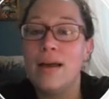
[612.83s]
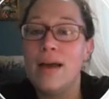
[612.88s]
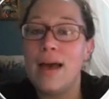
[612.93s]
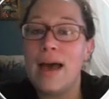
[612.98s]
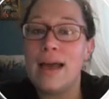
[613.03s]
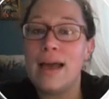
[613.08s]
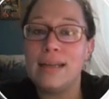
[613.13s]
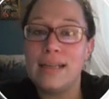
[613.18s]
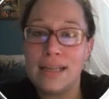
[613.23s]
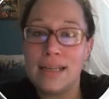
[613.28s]

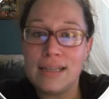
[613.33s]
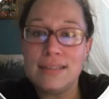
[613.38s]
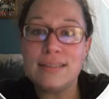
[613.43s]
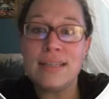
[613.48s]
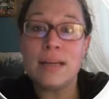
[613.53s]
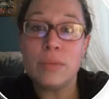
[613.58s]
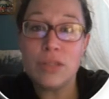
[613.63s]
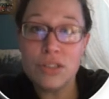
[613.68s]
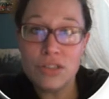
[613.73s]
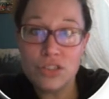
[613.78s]
And he
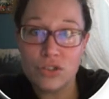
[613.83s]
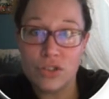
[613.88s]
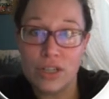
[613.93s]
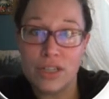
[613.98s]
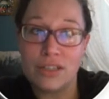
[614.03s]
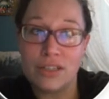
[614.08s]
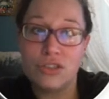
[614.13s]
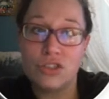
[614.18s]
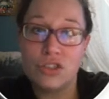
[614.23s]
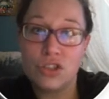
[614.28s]

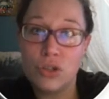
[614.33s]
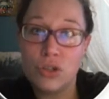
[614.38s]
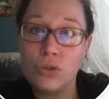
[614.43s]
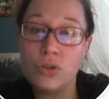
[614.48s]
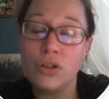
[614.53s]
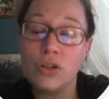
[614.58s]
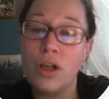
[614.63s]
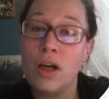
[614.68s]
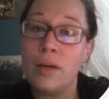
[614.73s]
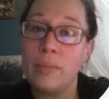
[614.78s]
demonstrated to the
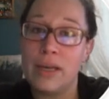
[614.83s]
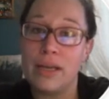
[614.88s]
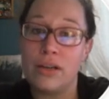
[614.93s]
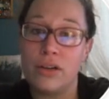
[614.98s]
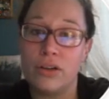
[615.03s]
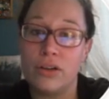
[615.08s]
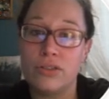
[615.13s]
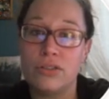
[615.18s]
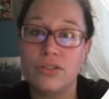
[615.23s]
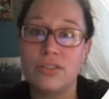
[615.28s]

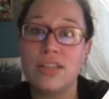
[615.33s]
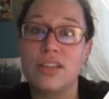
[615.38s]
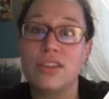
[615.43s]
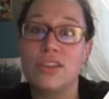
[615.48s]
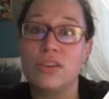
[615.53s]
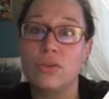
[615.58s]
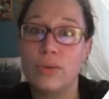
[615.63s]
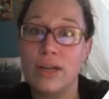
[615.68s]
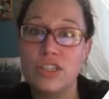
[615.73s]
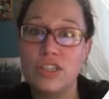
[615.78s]
lawmakers that
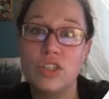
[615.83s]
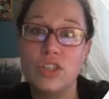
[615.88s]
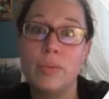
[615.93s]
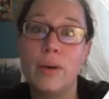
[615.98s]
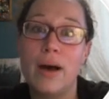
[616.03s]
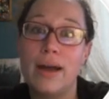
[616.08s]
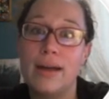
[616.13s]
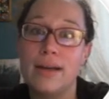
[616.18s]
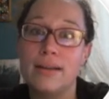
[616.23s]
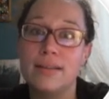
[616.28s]
the racial
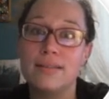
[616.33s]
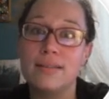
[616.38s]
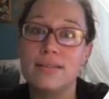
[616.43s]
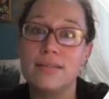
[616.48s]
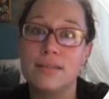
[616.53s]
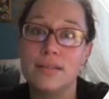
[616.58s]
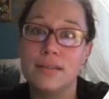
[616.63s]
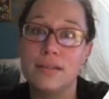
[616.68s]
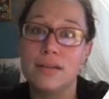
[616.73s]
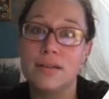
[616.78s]
bias